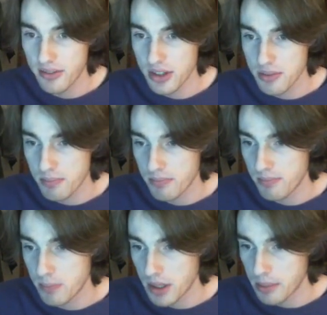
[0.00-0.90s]
feels
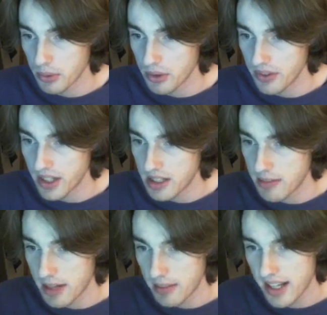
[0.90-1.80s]
pretty Peruvian to
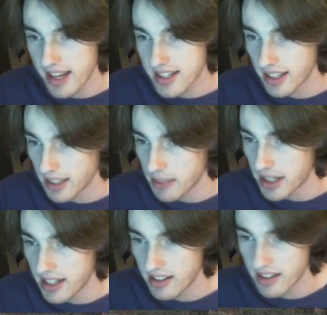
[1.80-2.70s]
me. I'm going to guess near Lima
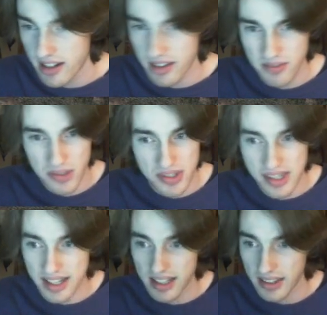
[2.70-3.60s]
here. That feels
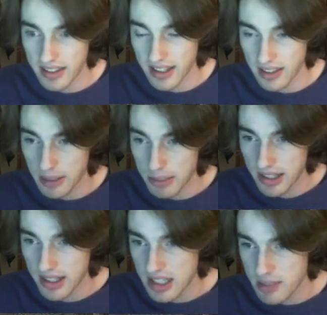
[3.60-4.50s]
like near
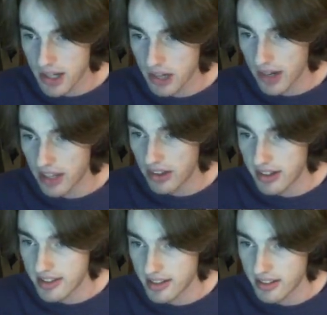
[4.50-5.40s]
Lima. It's pretty green though,
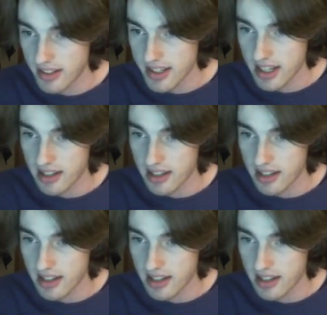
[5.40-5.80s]
so let's